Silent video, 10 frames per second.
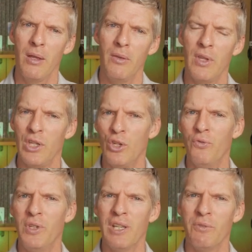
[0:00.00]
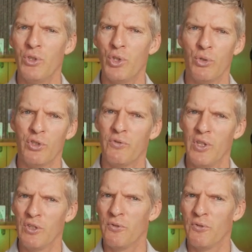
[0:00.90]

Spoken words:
that you've given to us for these